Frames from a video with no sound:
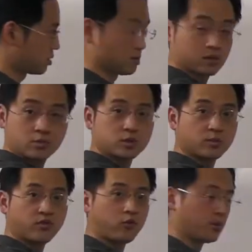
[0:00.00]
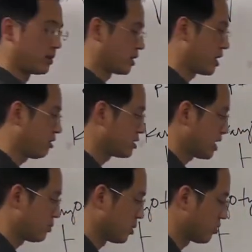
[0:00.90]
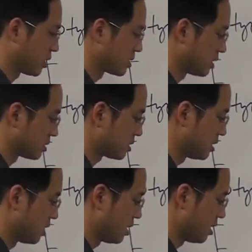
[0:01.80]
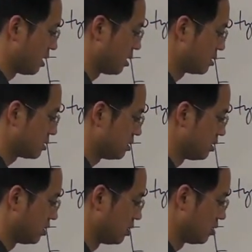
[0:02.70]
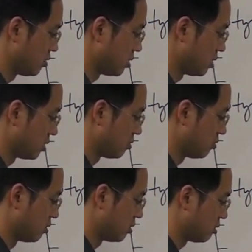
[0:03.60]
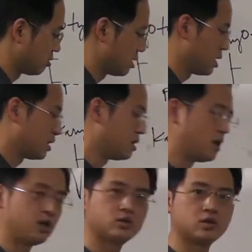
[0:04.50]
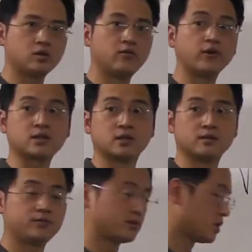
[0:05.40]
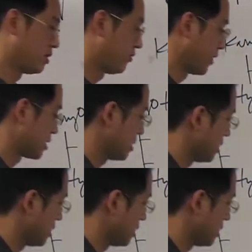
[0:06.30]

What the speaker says: terms of performing the karyotyping process is you will need to fix it. So you'll fix it